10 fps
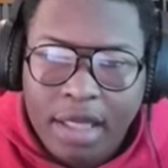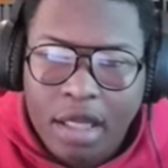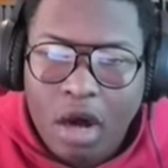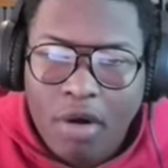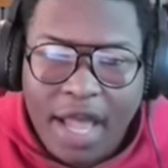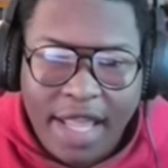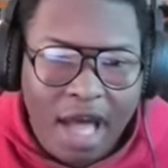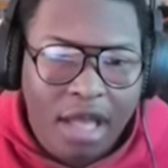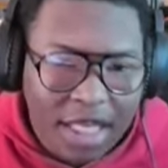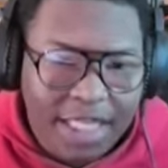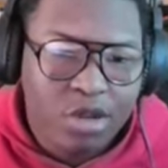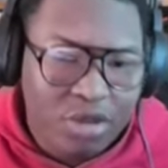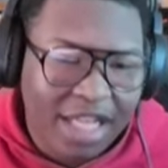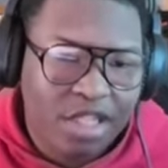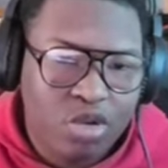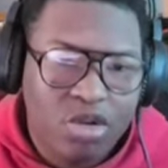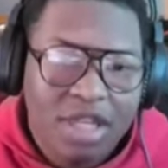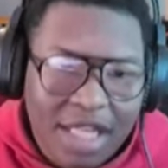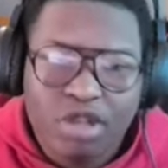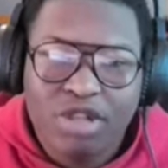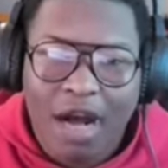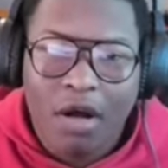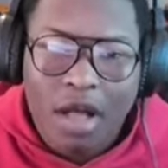Okay, yeah, look at you, look at you, look at you now.